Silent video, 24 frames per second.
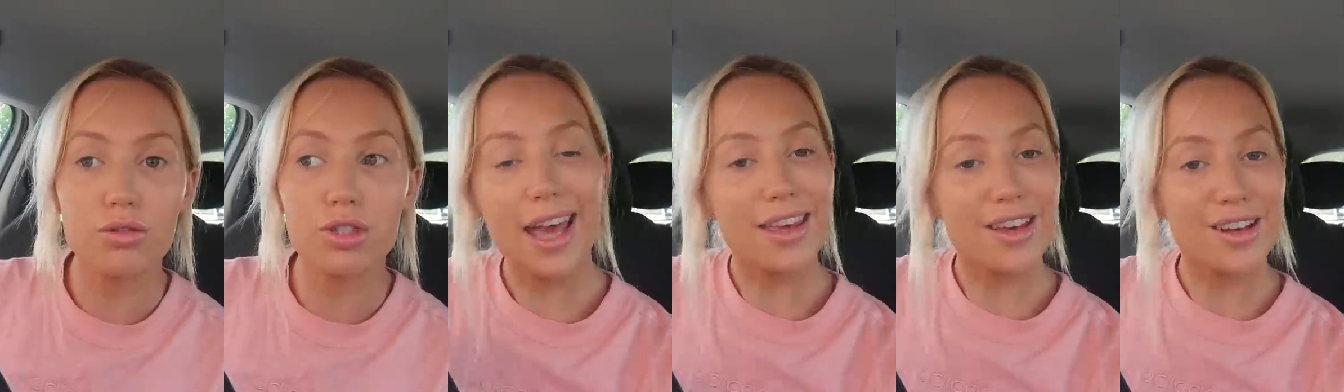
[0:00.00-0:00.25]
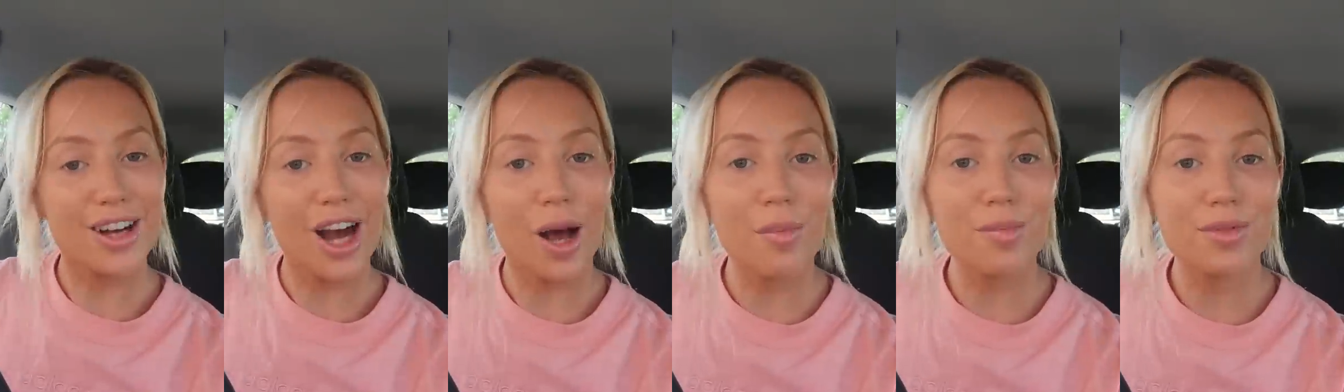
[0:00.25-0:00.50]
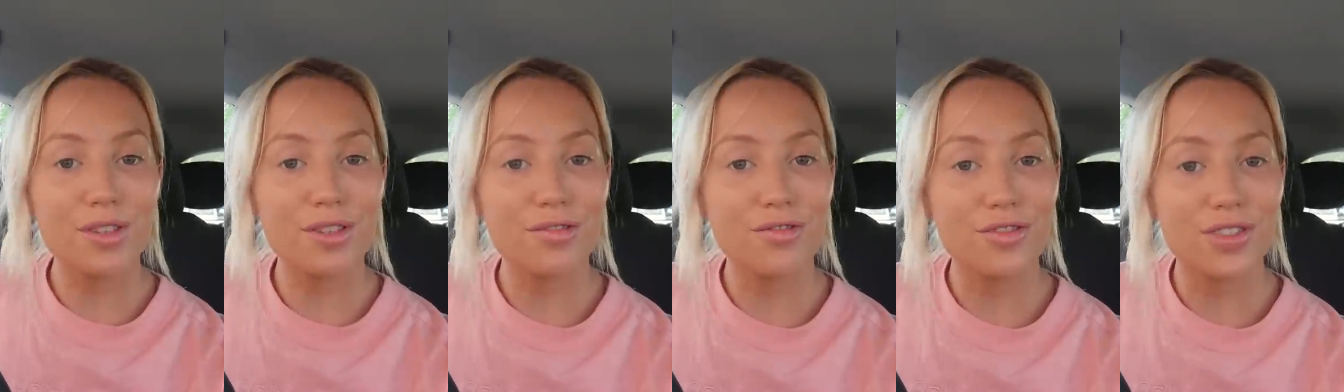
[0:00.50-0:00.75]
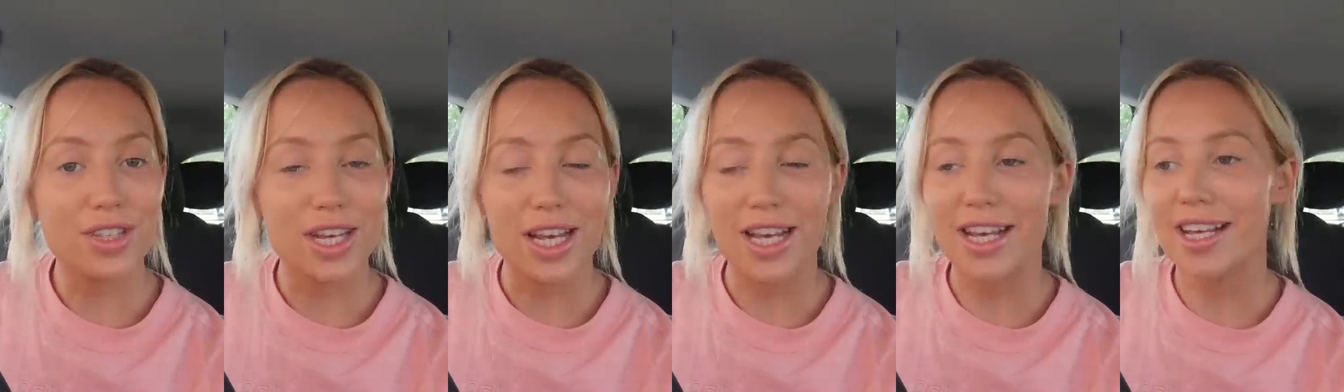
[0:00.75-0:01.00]
Get your cups of
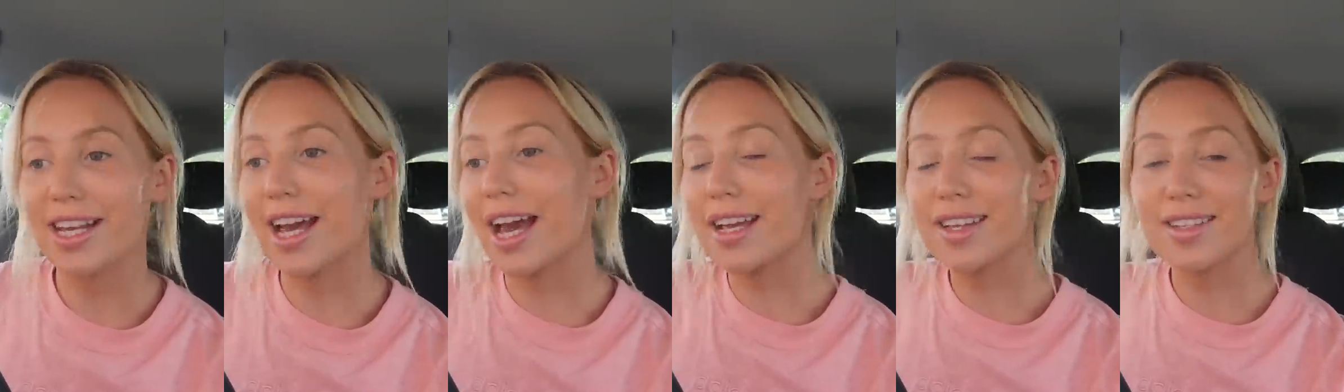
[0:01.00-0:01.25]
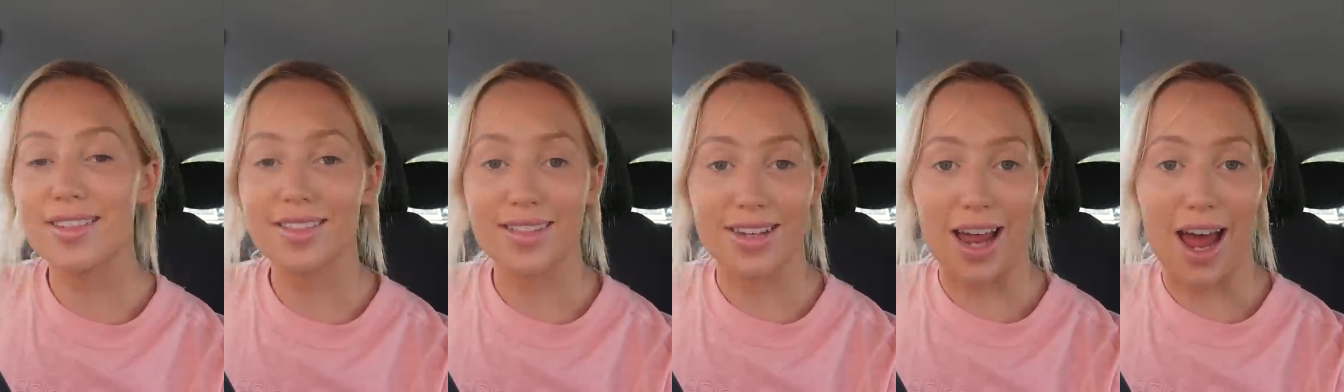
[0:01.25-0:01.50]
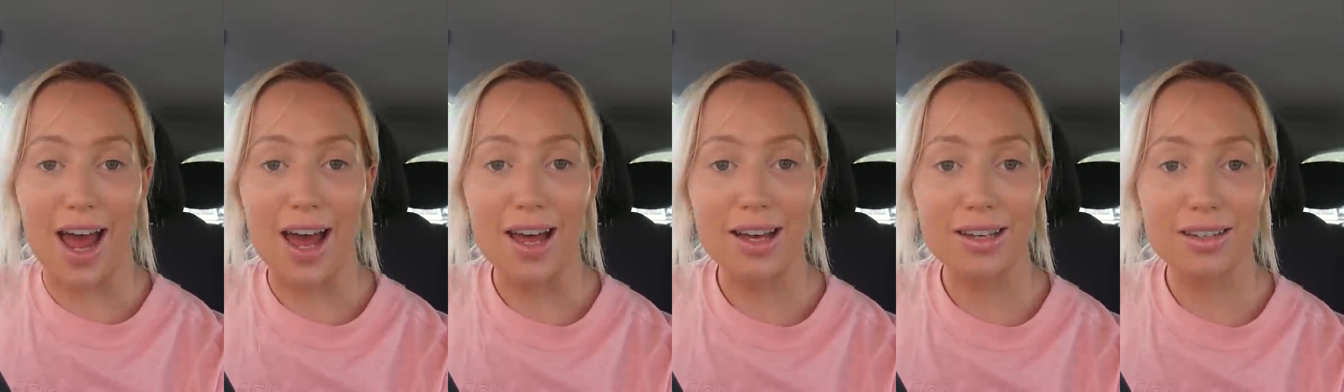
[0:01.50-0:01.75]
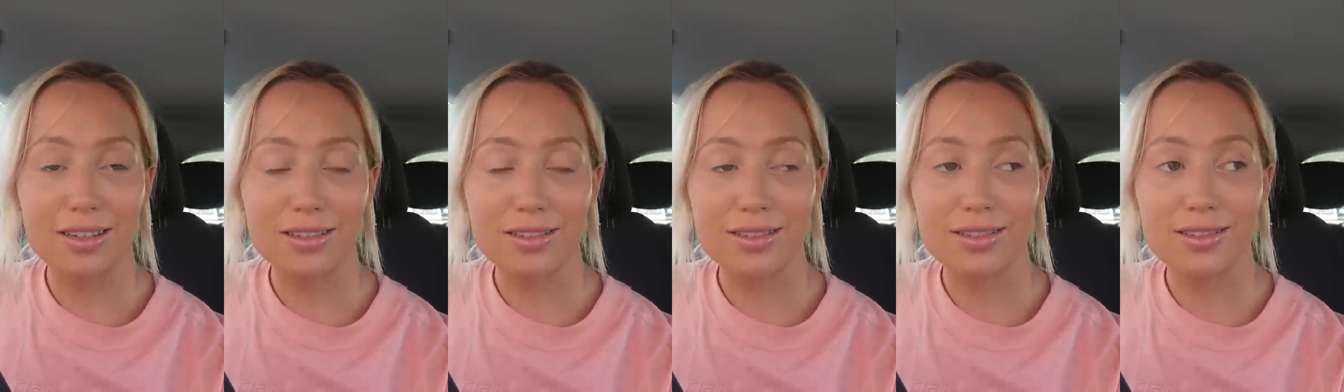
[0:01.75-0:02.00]
tea, get your
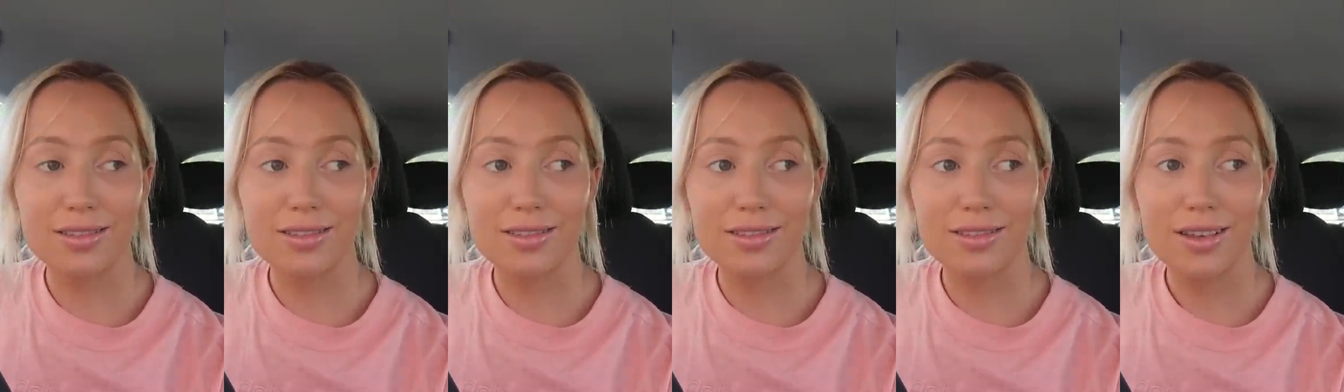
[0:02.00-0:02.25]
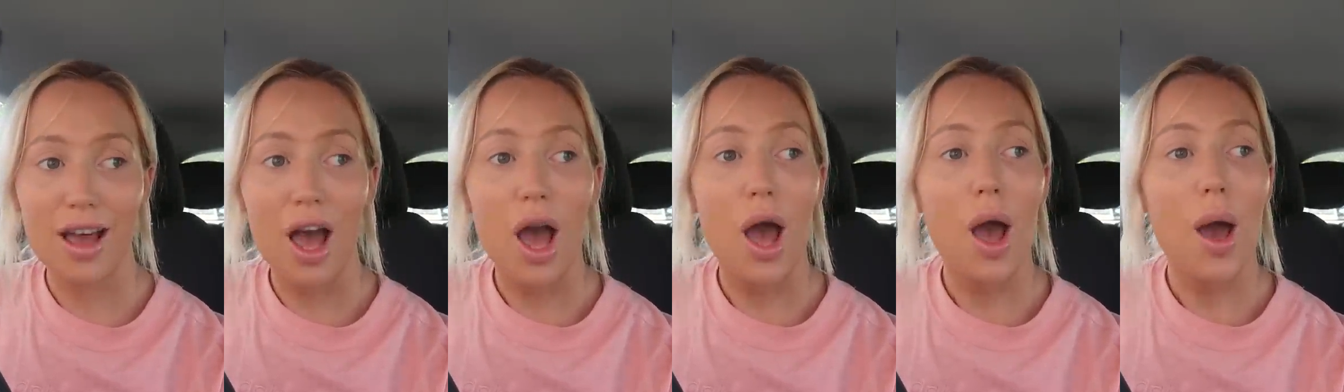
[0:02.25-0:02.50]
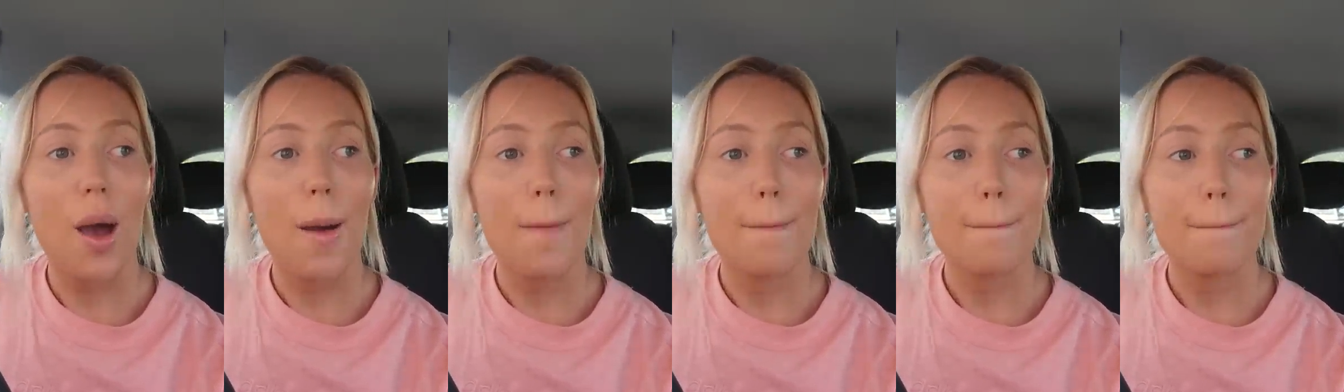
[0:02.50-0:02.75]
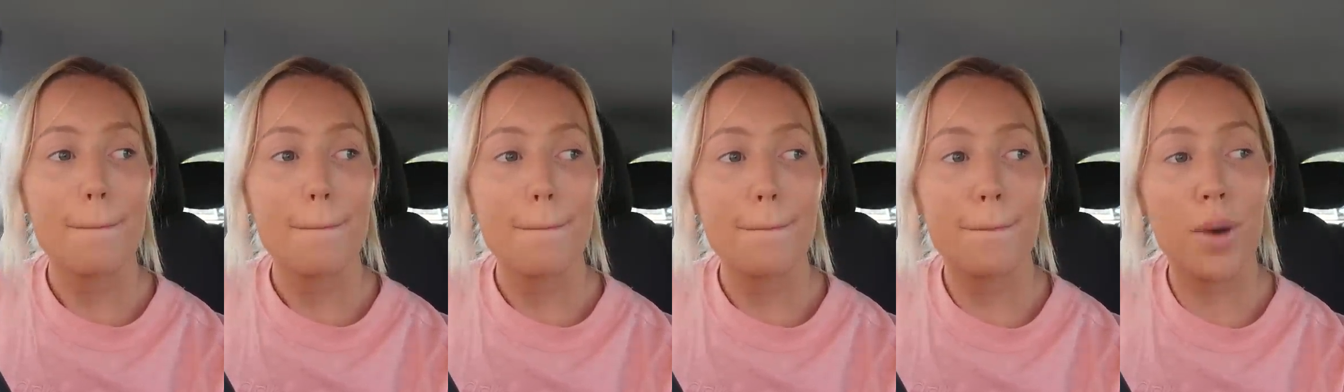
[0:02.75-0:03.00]
snacks,
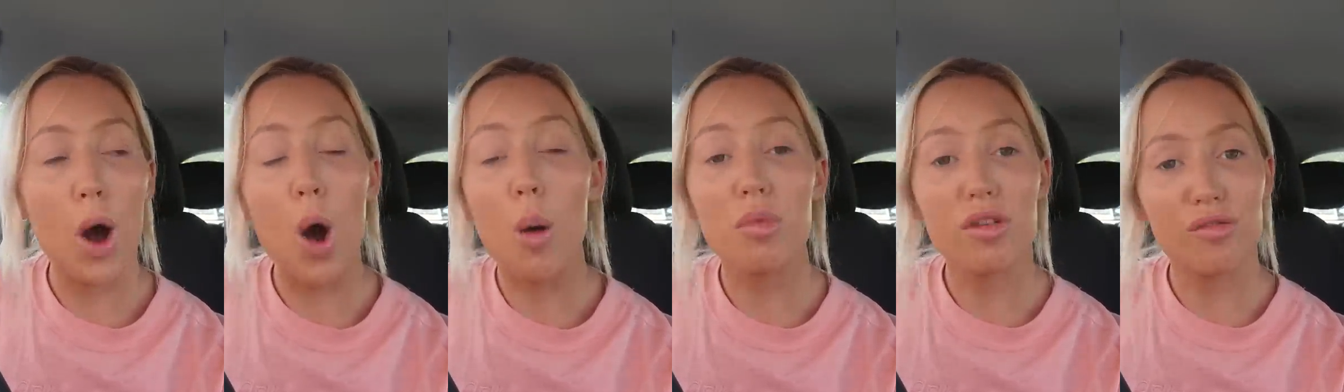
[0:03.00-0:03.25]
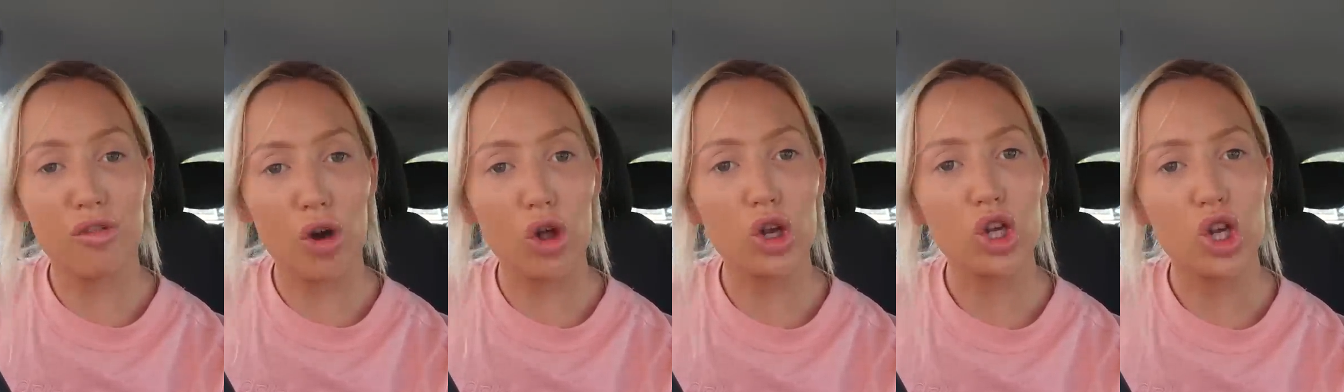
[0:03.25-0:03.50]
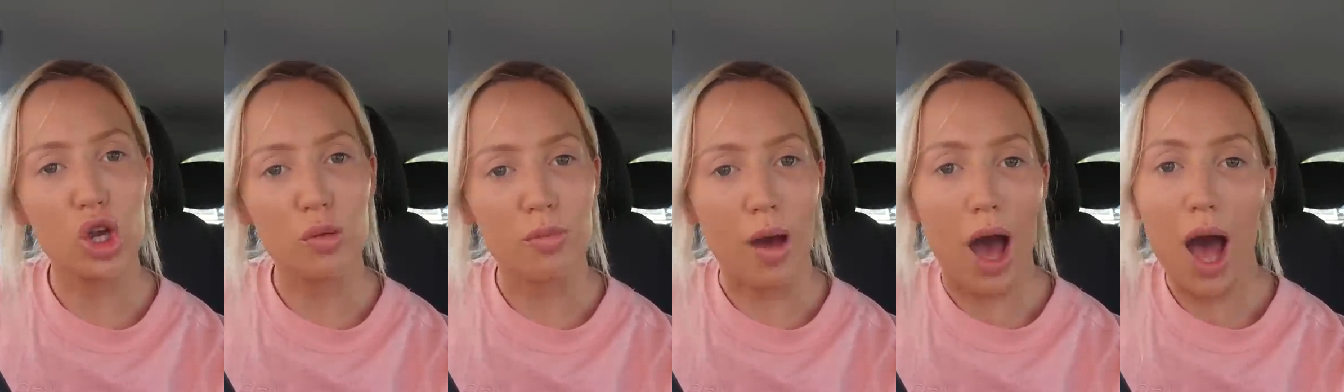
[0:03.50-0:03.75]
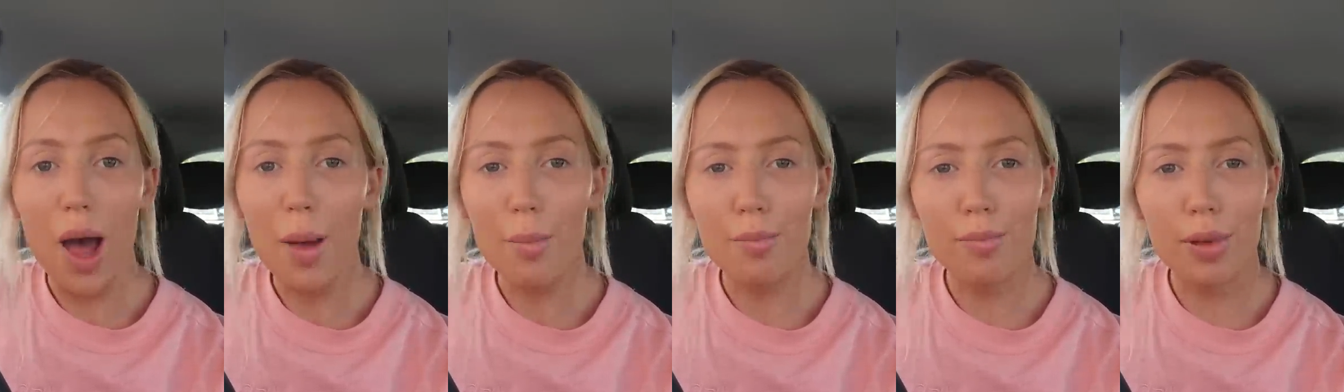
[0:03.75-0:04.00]
pop the volume
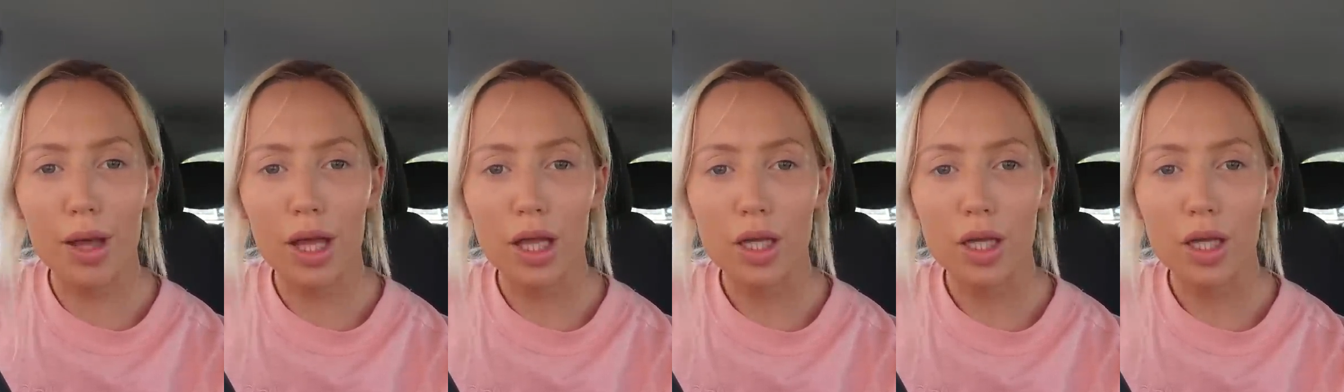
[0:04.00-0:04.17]
up.